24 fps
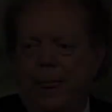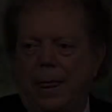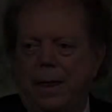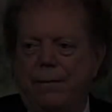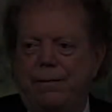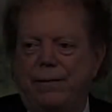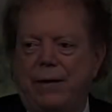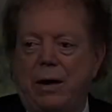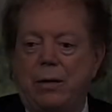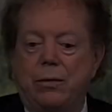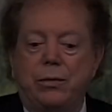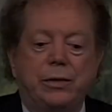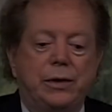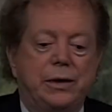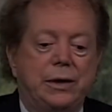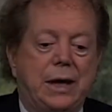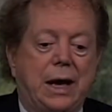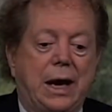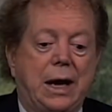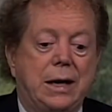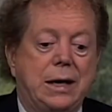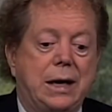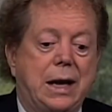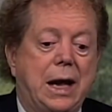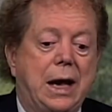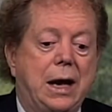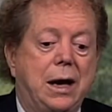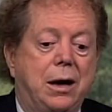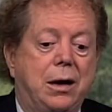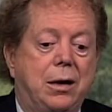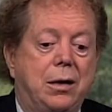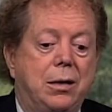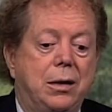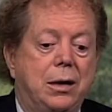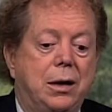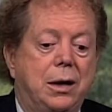If I were to die
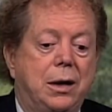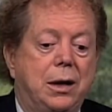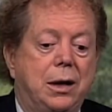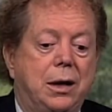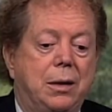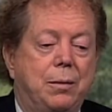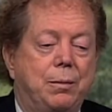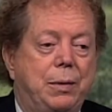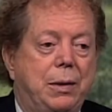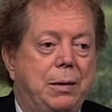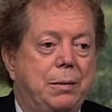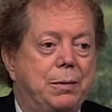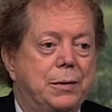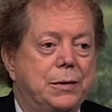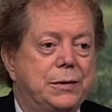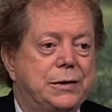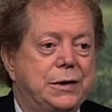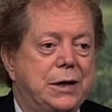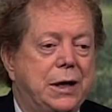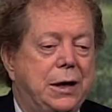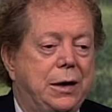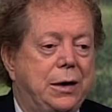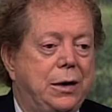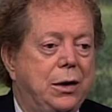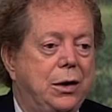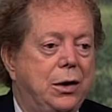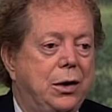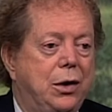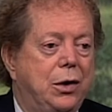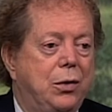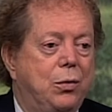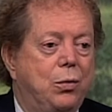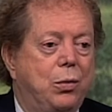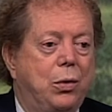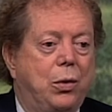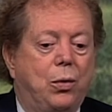now, and people said,
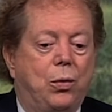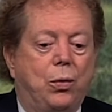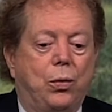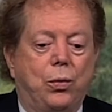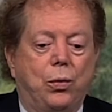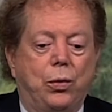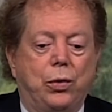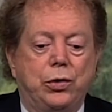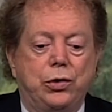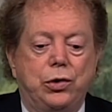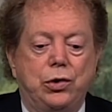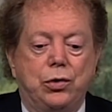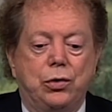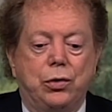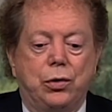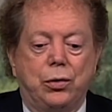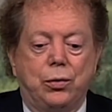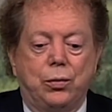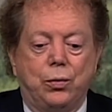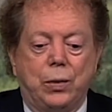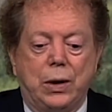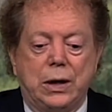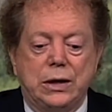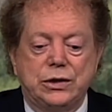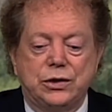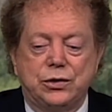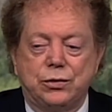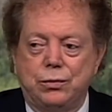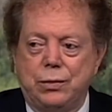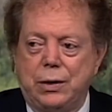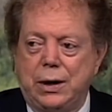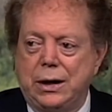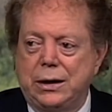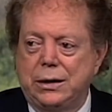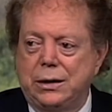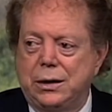well, are you going to
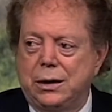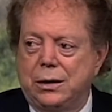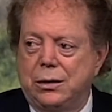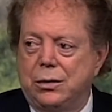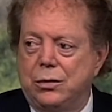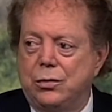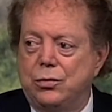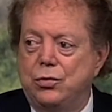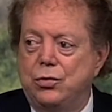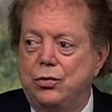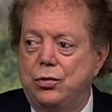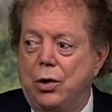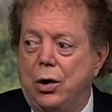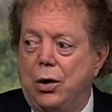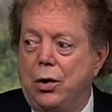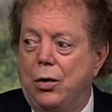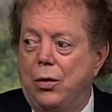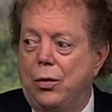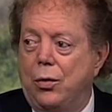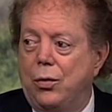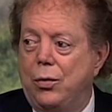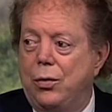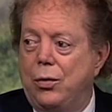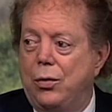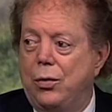resurrect? I go, no.